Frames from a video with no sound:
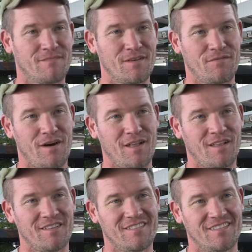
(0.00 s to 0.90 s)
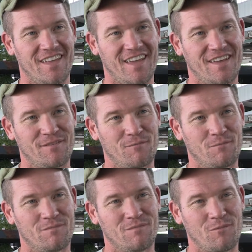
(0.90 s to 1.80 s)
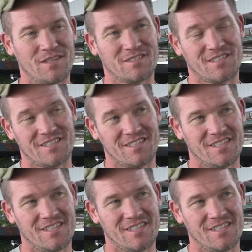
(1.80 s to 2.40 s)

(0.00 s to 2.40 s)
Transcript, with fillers: the fall and winter.